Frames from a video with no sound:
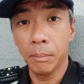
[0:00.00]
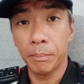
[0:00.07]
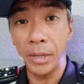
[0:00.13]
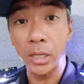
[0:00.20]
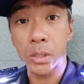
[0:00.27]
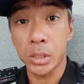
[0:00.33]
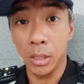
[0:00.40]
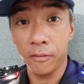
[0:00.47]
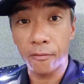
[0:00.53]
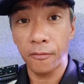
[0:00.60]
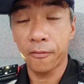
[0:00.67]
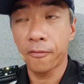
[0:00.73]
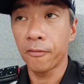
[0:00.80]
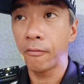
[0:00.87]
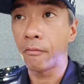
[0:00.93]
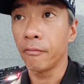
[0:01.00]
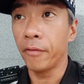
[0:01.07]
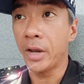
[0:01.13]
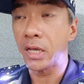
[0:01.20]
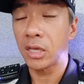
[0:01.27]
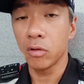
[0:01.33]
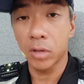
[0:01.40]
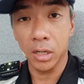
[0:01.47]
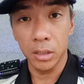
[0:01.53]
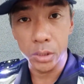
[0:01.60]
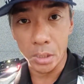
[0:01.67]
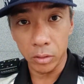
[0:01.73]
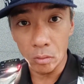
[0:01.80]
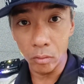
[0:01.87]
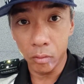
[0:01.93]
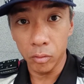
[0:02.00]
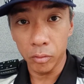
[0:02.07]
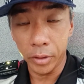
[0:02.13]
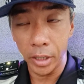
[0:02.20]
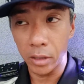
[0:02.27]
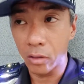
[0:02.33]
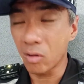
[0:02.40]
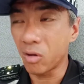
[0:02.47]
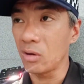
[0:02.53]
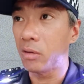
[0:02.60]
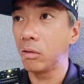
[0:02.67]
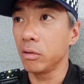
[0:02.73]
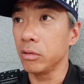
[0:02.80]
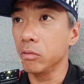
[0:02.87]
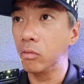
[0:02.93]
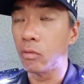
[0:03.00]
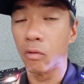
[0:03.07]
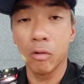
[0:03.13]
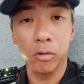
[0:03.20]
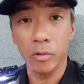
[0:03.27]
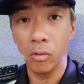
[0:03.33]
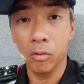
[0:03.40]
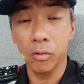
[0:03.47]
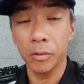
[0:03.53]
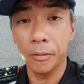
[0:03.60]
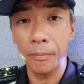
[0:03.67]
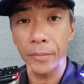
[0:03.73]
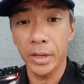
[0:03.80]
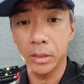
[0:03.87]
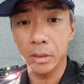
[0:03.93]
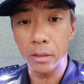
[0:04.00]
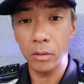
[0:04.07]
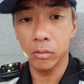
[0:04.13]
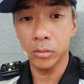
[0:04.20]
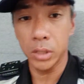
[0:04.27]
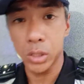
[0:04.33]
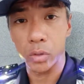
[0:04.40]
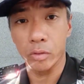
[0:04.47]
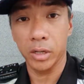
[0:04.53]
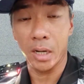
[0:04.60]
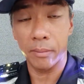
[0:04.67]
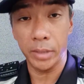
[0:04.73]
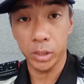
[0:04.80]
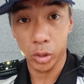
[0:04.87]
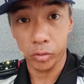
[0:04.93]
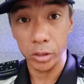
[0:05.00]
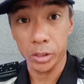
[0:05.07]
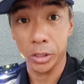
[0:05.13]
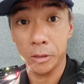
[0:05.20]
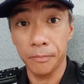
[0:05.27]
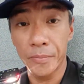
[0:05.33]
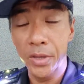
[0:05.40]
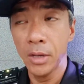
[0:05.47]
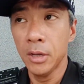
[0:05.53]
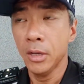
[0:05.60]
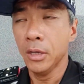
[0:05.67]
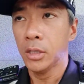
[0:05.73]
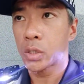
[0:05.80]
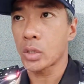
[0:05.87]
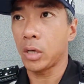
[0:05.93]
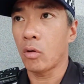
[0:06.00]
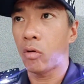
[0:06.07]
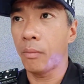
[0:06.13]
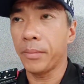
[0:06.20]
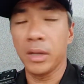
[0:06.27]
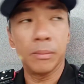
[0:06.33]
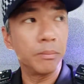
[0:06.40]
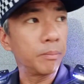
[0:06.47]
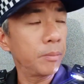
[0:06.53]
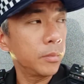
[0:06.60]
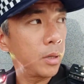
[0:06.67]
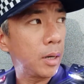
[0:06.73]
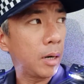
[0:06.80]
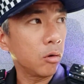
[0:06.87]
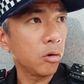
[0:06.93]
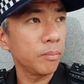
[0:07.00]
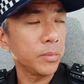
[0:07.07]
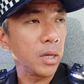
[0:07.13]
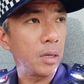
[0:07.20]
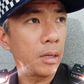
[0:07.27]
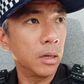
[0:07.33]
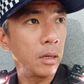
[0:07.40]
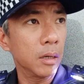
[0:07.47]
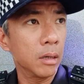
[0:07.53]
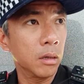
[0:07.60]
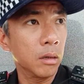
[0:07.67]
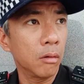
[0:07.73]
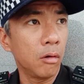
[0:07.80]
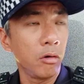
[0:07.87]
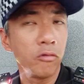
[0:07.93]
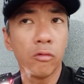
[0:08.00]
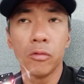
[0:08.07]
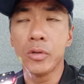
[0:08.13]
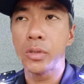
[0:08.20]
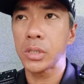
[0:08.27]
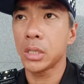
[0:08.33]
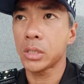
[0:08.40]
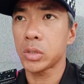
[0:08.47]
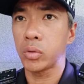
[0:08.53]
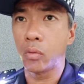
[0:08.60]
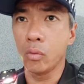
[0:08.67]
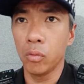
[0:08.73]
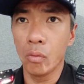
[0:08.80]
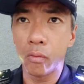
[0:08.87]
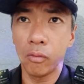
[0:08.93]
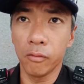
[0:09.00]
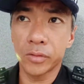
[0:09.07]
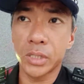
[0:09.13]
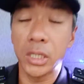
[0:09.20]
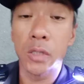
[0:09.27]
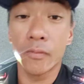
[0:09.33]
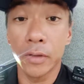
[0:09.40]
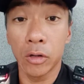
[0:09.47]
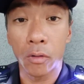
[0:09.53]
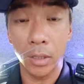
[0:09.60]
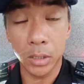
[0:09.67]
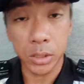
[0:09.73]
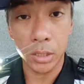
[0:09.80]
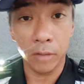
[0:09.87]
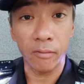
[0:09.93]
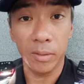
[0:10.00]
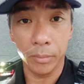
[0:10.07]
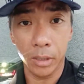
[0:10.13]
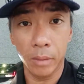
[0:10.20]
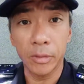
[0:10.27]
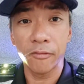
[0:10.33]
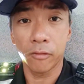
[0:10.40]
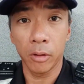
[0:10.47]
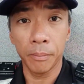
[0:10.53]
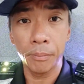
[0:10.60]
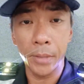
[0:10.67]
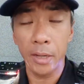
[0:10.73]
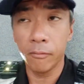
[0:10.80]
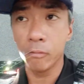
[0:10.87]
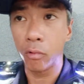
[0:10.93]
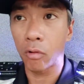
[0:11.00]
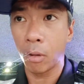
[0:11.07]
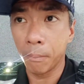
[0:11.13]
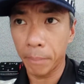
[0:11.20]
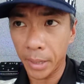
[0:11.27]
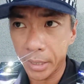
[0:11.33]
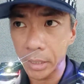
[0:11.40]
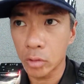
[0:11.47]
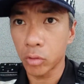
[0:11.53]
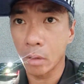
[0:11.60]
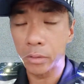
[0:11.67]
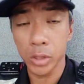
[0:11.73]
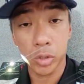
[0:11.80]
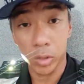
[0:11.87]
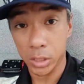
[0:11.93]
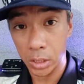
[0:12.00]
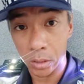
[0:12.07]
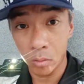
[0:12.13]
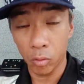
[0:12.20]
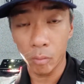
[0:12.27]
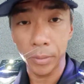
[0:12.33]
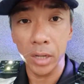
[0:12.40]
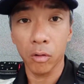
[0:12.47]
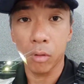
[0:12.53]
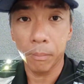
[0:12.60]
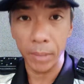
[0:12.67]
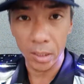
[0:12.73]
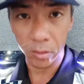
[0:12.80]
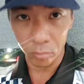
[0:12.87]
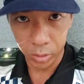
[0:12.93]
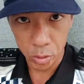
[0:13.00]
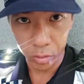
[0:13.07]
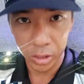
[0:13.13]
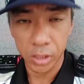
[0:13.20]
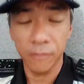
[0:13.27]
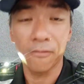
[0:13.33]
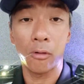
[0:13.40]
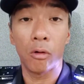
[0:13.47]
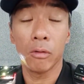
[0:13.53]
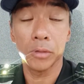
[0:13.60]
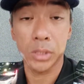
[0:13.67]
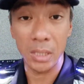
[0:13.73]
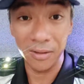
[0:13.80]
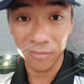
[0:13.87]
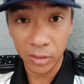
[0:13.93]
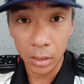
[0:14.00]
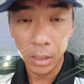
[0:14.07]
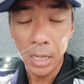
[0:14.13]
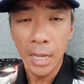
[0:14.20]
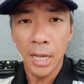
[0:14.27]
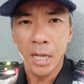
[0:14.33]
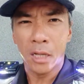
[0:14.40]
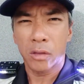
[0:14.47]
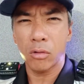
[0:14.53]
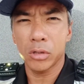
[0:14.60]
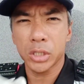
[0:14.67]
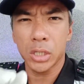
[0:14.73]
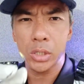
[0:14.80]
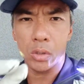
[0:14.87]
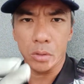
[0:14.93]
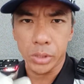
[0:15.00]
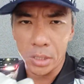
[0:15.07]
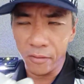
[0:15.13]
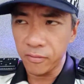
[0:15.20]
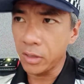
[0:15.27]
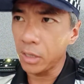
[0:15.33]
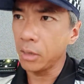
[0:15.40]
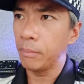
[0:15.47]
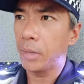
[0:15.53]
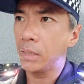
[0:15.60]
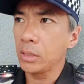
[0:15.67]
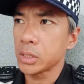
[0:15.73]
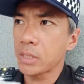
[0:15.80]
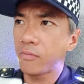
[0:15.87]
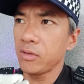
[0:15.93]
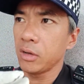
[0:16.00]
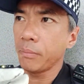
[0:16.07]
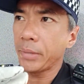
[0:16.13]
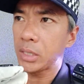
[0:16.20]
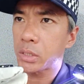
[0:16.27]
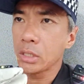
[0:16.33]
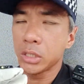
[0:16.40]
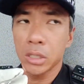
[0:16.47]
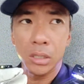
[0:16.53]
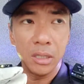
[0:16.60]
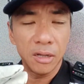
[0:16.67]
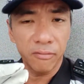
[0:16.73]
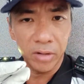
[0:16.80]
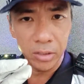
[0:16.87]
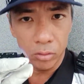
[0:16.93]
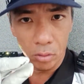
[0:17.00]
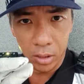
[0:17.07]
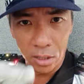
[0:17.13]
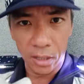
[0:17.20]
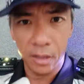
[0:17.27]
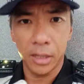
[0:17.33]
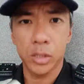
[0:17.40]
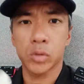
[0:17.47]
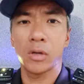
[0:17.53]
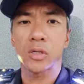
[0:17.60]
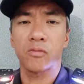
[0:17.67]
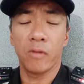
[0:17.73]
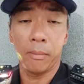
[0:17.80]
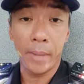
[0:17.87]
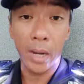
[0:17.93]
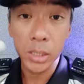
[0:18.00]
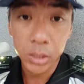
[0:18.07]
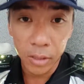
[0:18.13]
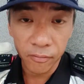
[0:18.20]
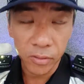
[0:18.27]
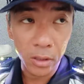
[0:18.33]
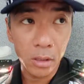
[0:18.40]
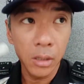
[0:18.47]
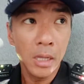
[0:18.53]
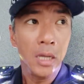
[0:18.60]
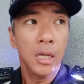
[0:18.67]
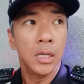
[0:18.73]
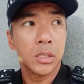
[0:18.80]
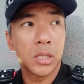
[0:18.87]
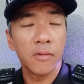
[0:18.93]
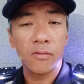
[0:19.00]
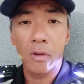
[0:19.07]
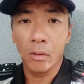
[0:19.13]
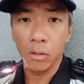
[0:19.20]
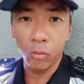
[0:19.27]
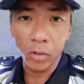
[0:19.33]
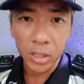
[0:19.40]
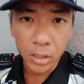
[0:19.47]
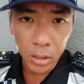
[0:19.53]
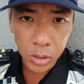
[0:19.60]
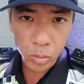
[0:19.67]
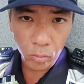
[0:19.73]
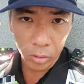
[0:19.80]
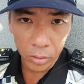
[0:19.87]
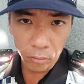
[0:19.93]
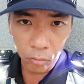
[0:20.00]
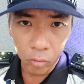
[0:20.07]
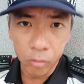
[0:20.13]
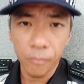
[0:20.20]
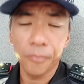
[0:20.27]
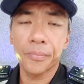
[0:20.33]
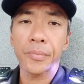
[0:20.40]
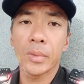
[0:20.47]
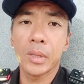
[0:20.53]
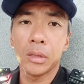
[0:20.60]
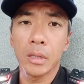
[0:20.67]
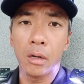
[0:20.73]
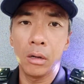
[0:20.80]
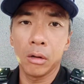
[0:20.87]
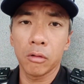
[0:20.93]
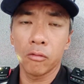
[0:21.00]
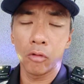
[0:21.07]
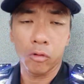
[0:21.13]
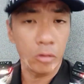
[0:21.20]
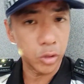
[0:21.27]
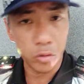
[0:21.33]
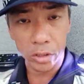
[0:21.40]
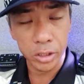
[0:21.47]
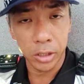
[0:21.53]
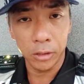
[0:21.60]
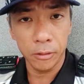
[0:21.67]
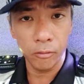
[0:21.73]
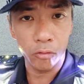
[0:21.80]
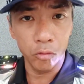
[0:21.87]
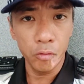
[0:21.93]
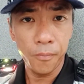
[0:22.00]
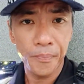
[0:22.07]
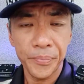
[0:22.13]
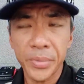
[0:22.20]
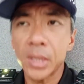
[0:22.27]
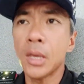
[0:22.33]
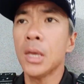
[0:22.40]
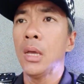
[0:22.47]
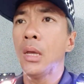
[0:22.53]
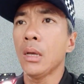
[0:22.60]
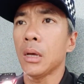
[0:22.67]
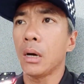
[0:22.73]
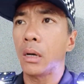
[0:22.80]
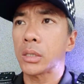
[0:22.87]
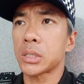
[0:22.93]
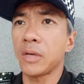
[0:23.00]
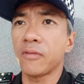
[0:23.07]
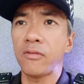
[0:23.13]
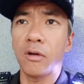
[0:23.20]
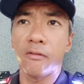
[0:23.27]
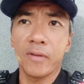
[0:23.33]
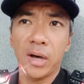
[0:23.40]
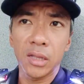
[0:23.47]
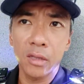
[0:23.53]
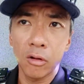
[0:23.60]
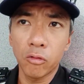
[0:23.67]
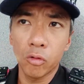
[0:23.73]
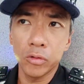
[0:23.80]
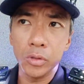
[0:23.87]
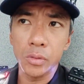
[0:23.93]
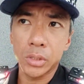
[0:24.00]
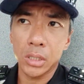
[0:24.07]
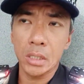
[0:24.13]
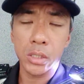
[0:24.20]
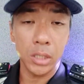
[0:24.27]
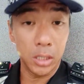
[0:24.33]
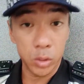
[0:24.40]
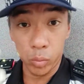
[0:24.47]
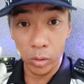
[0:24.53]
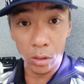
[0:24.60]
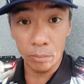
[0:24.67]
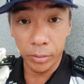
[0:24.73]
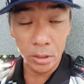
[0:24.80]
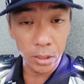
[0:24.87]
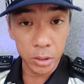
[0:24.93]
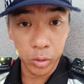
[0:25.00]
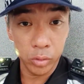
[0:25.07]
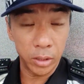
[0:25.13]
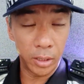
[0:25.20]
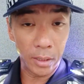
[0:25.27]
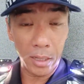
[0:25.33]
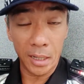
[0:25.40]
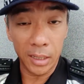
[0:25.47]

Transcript: play safe. When I give clearance, then you go, and not you go on your own and you disregard my instruction. So I hope that all you users who've seen this video understand where I'm coming from and will comply to our instruction, obey and comply to our instruction for safety. Not just your safety, but the safety of passenger and loved one in your car, as well as for my safety, safety of the workers on the road, the road construction crew, safety of other road users as well, pedestrian and